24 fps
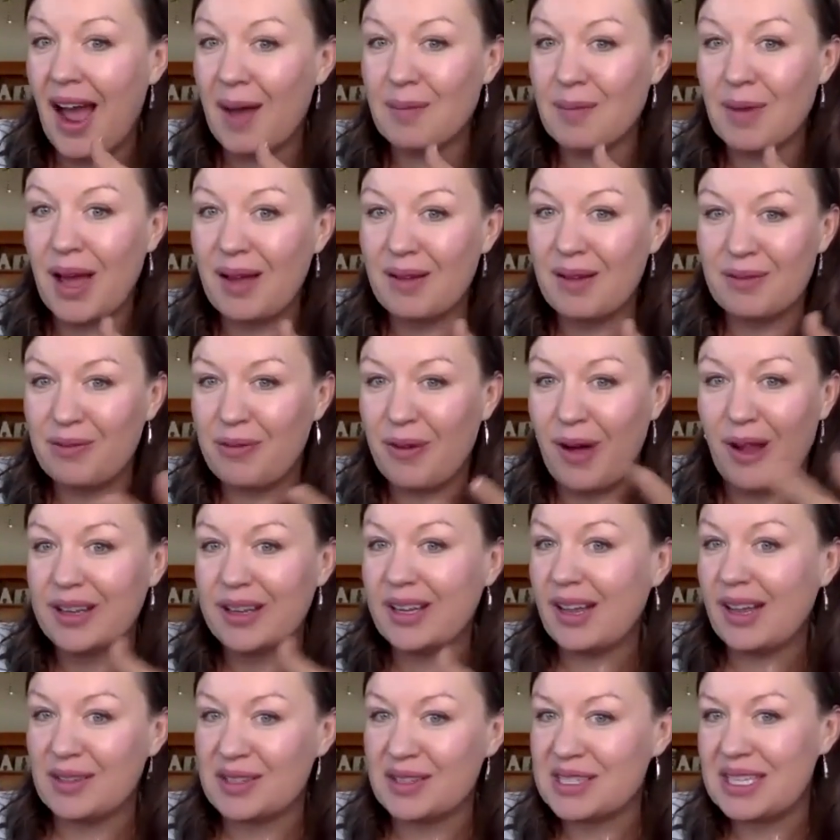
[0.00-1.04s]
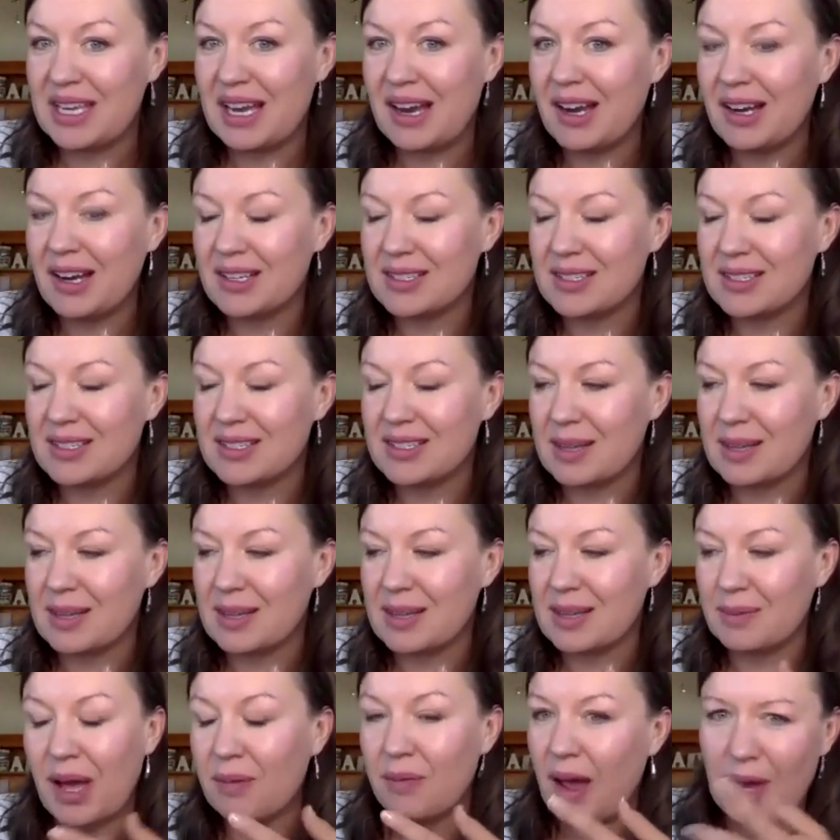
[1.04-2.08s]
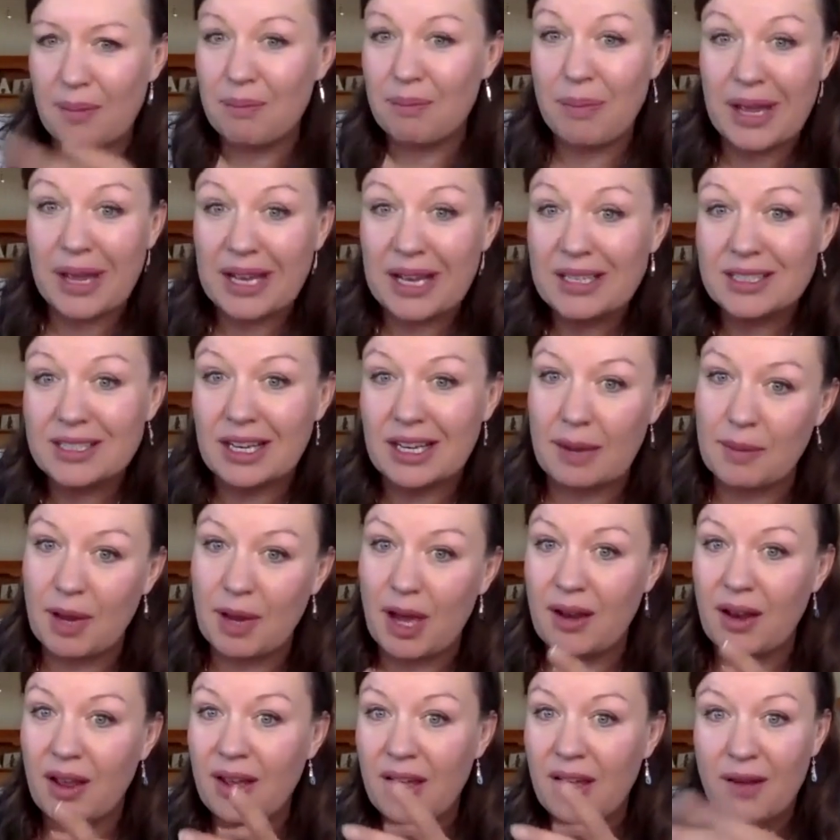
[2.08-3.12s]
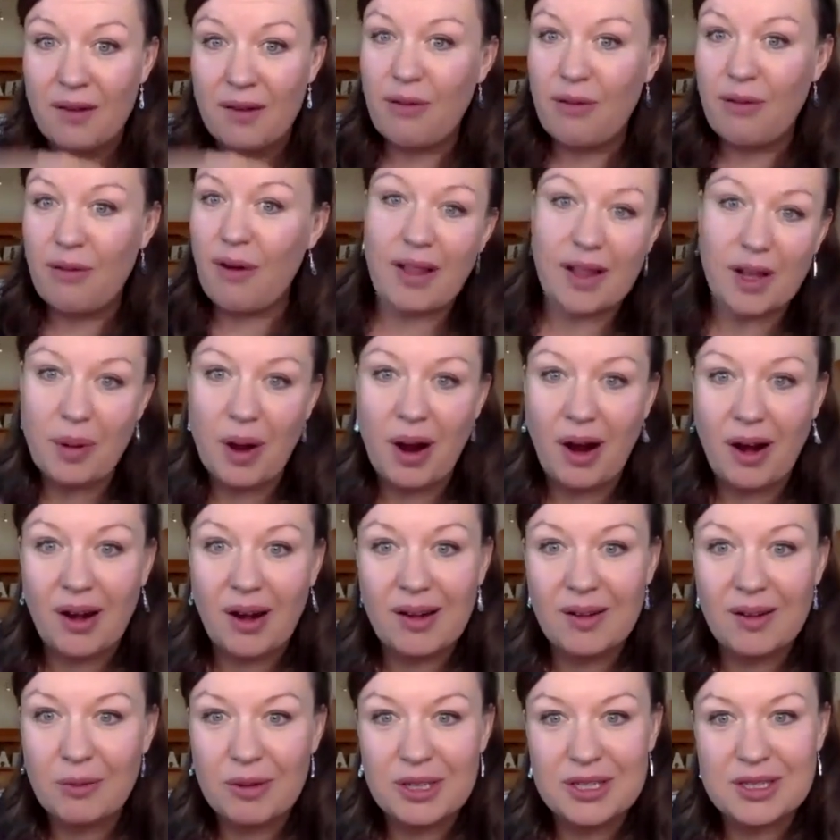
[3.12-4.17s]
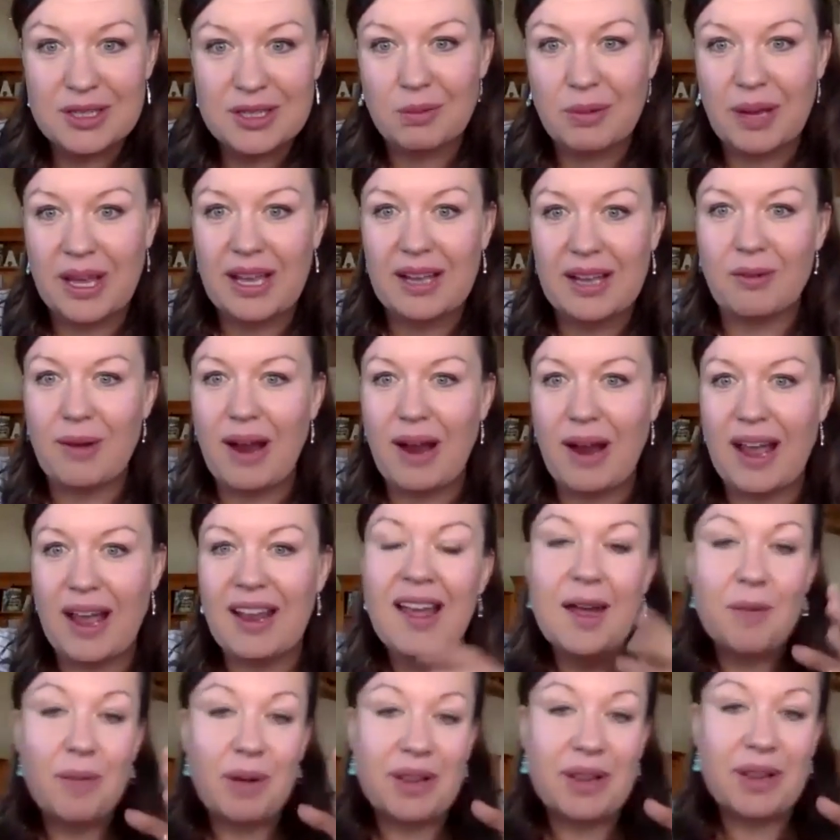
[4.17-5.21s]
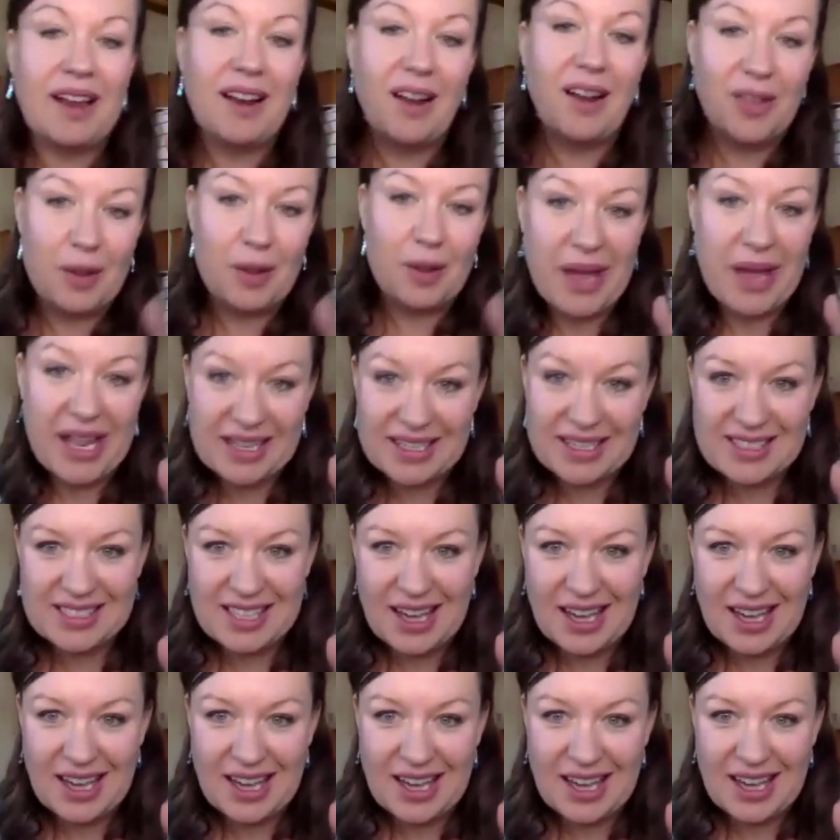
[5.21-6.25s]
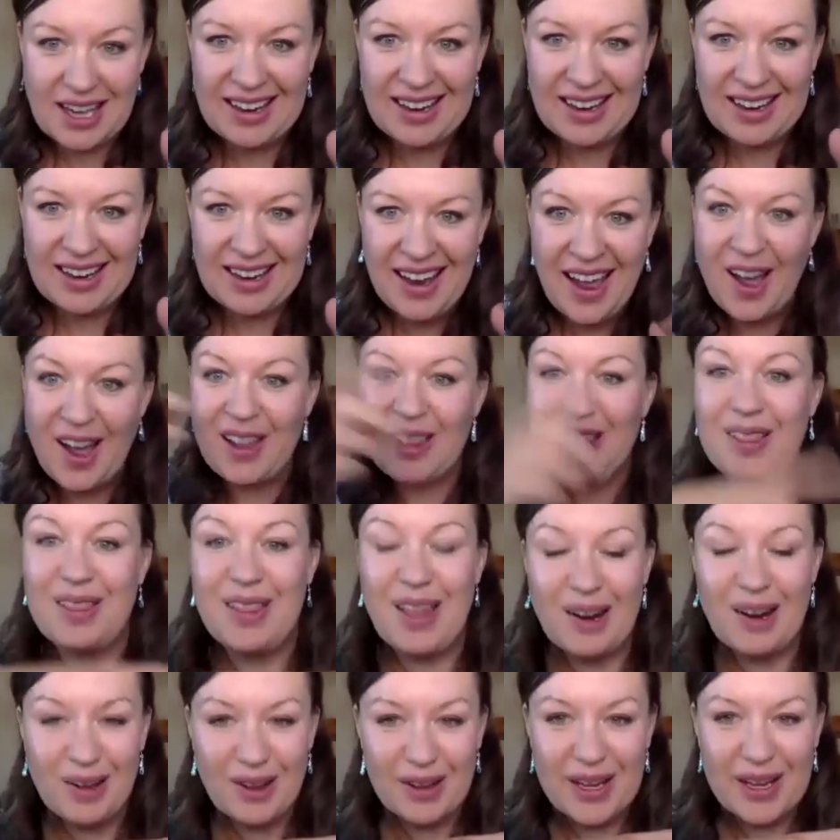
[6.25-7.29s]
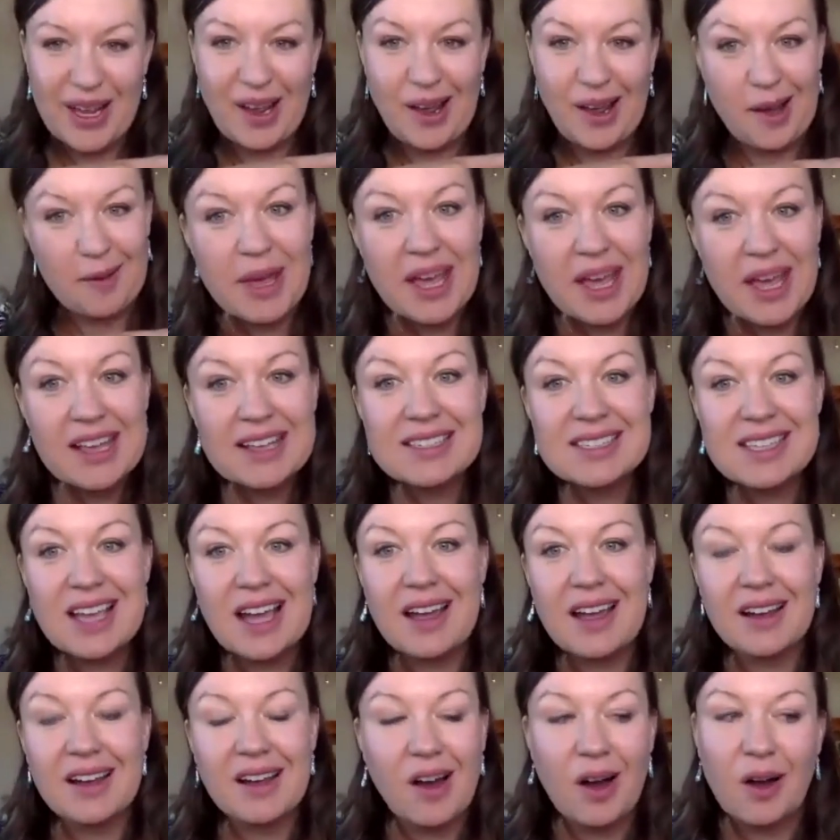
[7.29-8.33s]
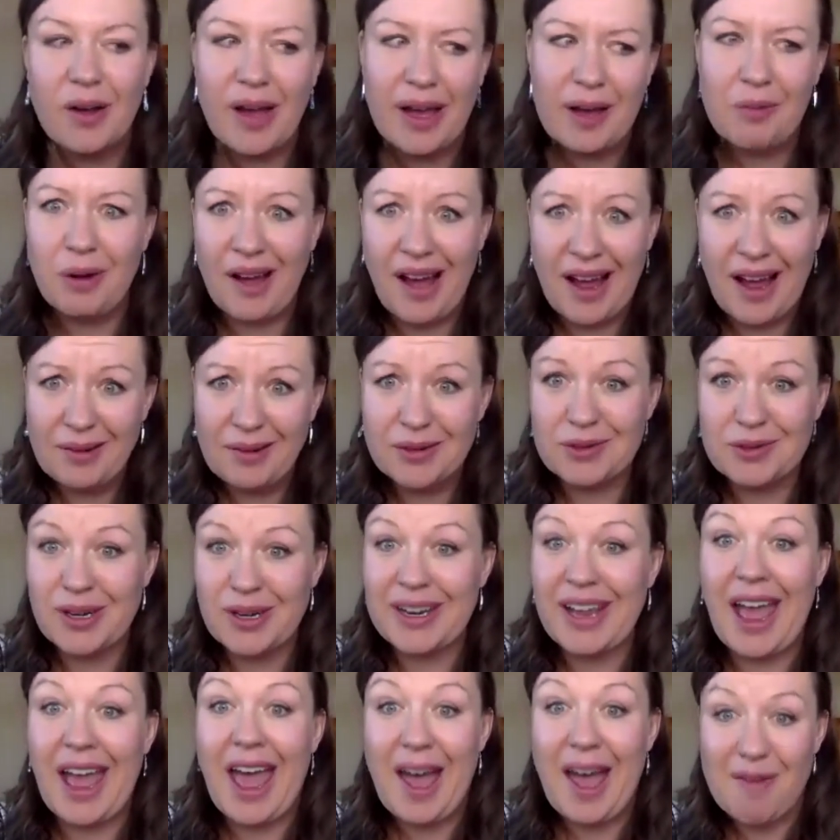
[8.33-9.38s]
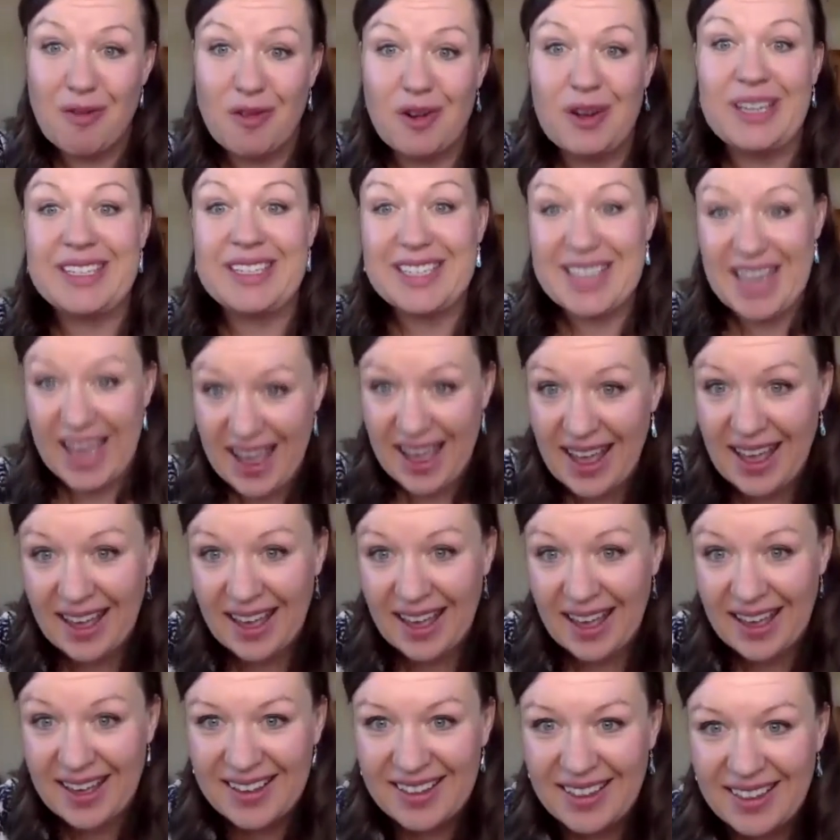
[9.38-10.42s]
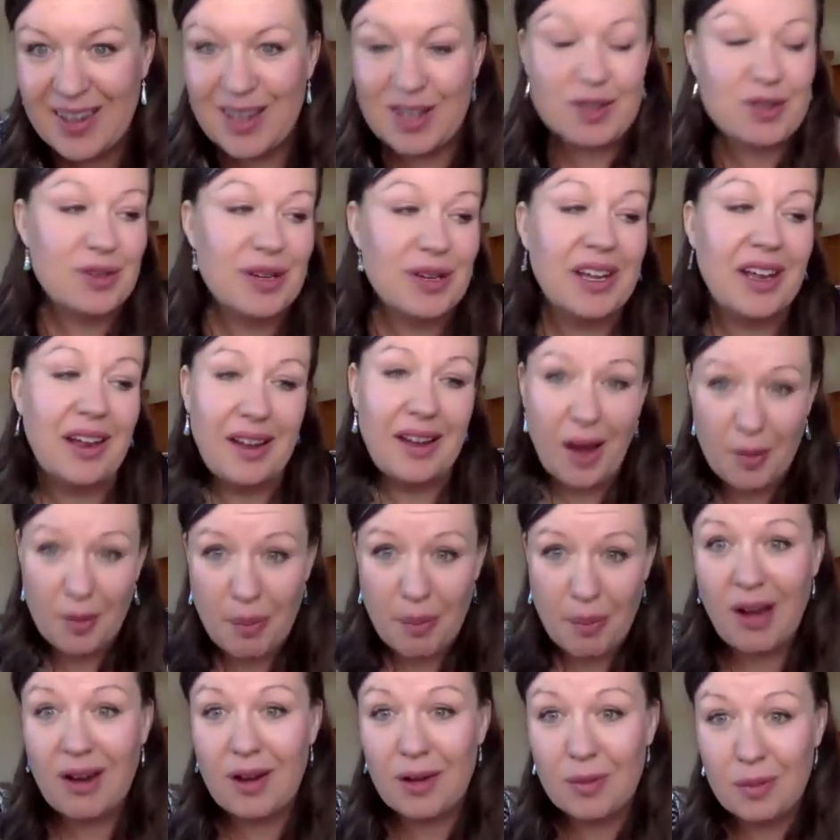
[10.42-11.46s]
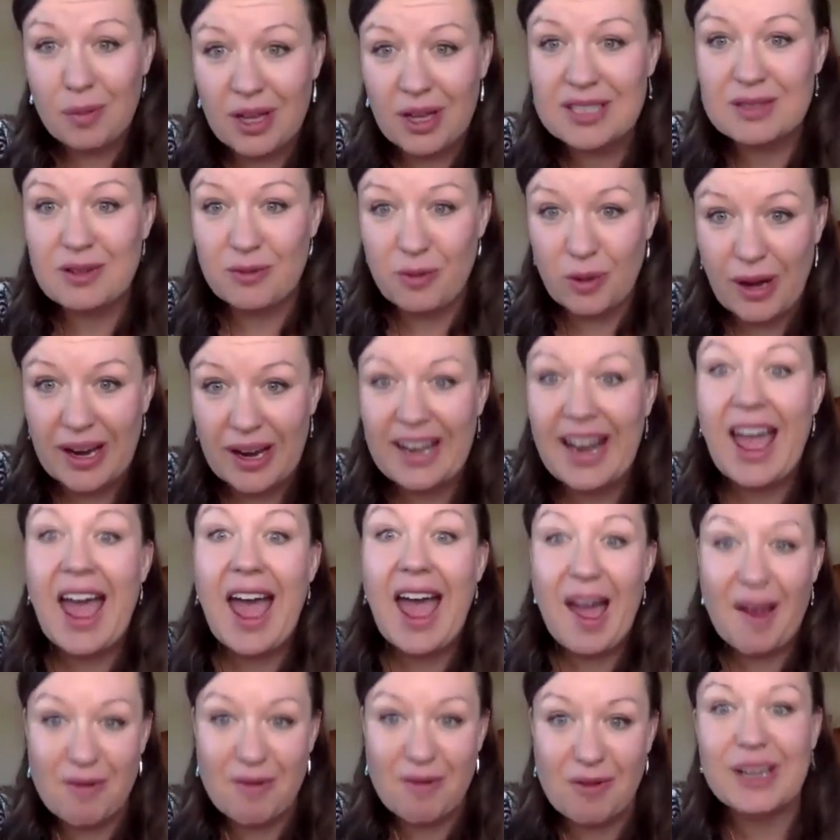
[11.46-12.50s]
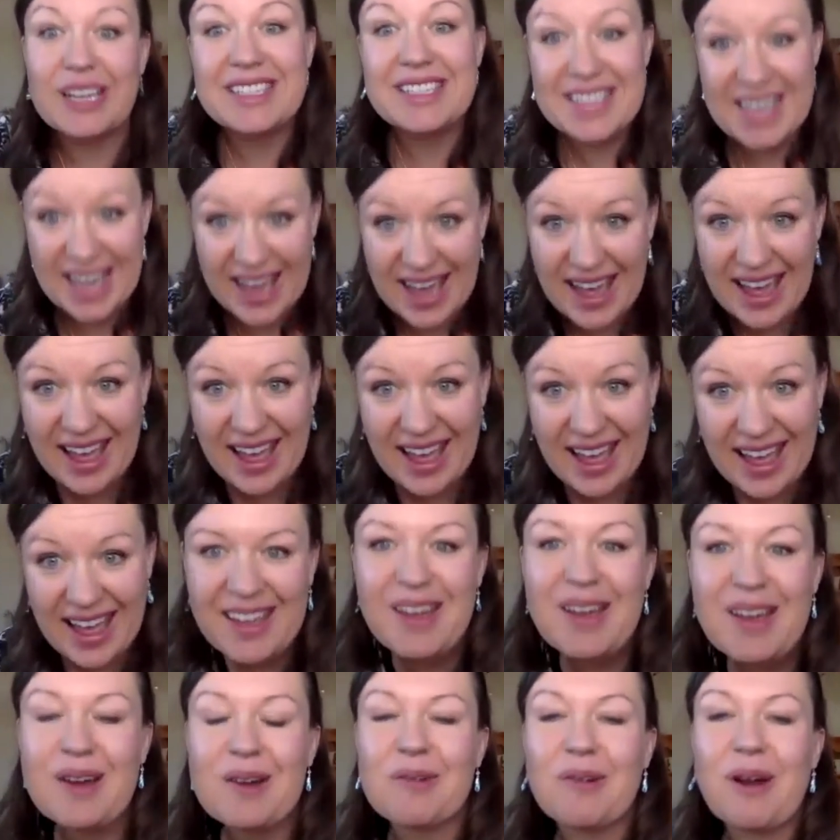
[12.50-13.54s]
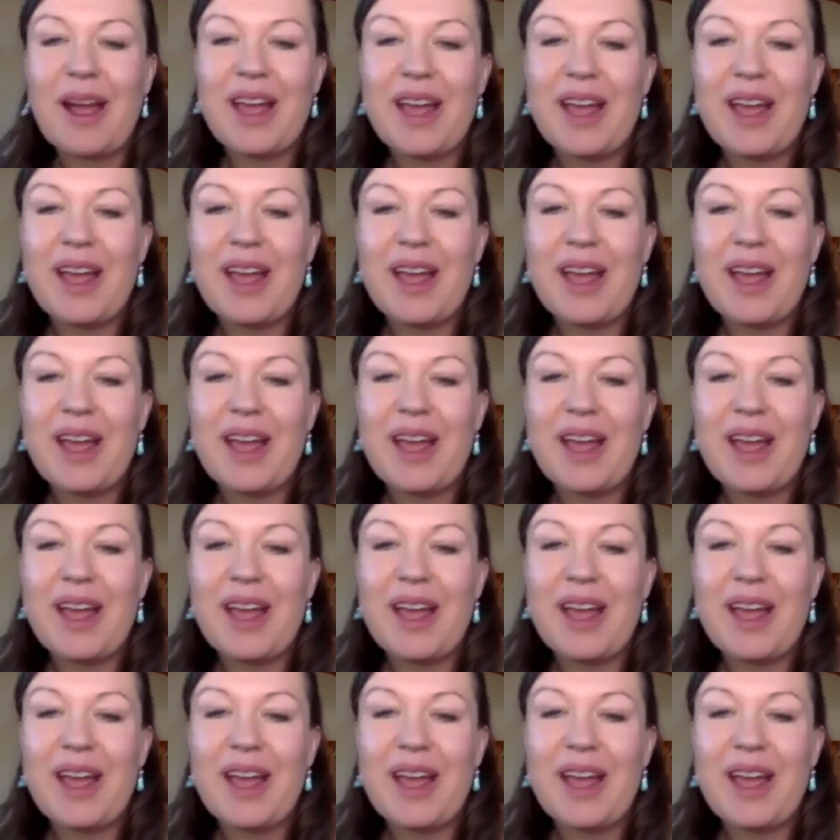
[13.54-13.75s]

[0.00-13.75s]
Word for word: I'm not falling down the stairs. I'm not I'm not binging. I'm not falling apart once a week, right? But then on the binge side, they're looking at me saying, okay, well, I don't drink every day. Like you're drinking a bottle plus of wine every day,